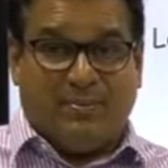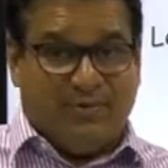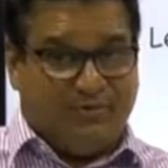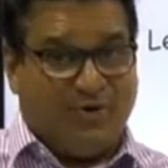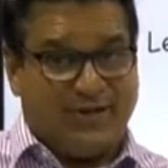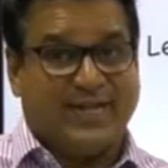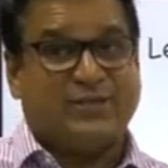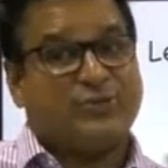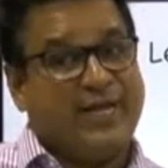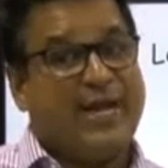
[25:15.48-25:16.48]
Before that,
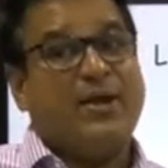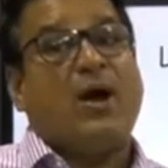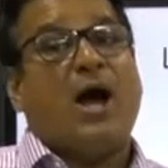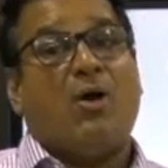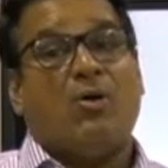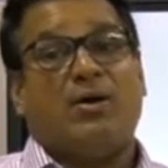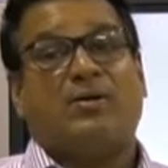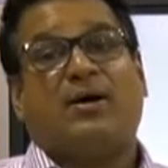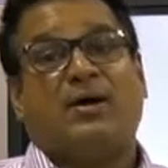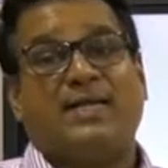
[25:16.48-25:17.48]
today
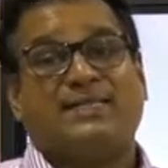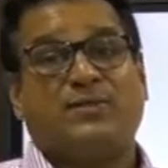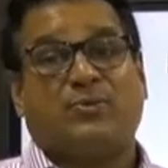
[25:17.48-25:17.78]
our lesson